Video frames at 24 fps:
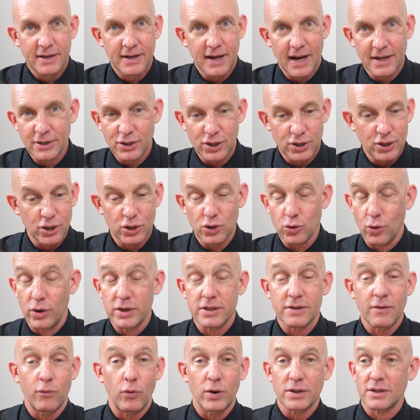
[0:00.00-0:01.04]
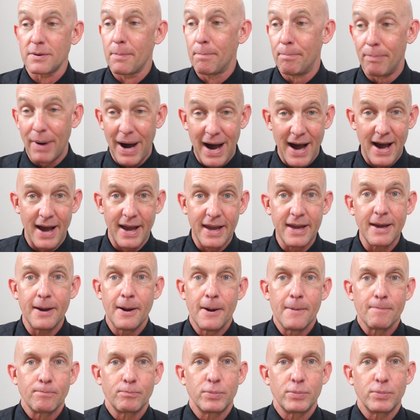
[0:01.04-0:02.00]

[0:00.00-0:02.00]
Not just a choice of what to buy,